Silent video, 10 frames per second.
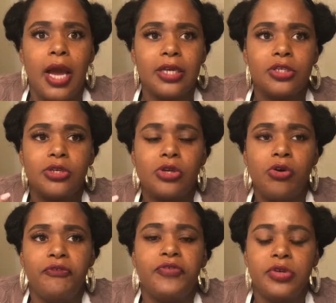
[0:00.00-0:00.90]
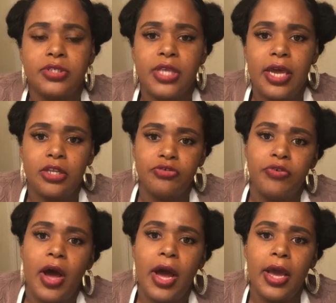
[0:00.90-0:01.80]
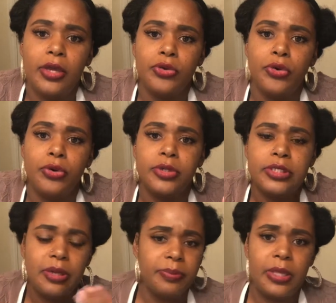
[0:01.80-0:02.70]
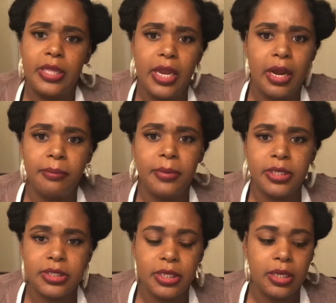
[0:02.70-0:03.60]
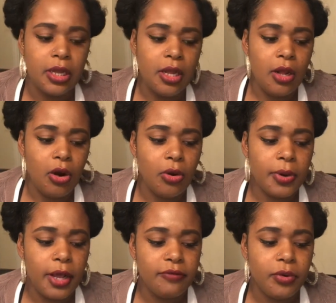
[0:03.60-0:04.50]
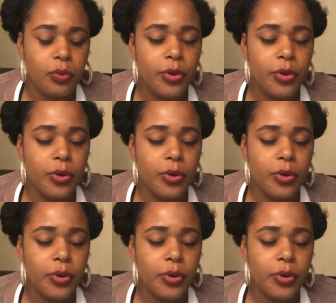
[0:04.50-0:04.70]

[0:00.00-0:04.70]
I don't feel satisfied, you know, it's something that I'm missing or whatever.